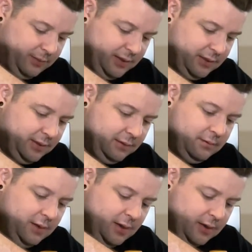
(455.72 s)
being.
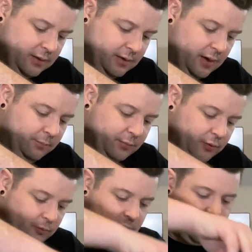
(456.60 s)

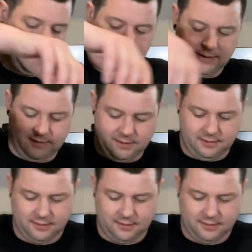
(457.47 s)
Number one, I think,